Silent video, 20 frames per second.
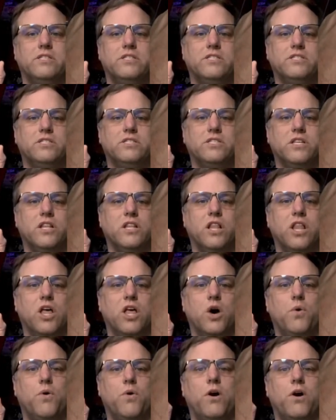
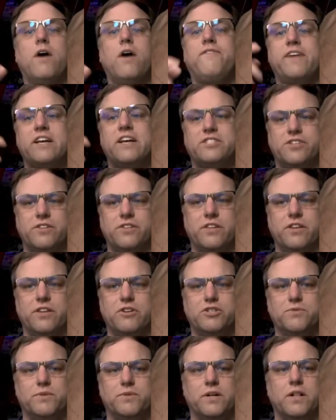slower or faster than
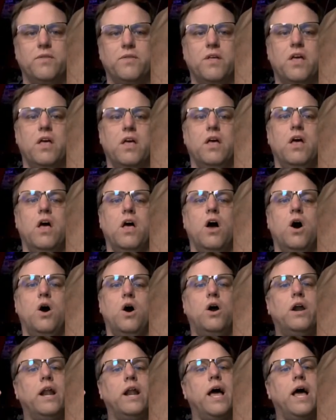usual,
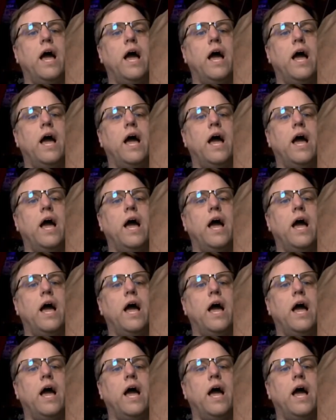or in a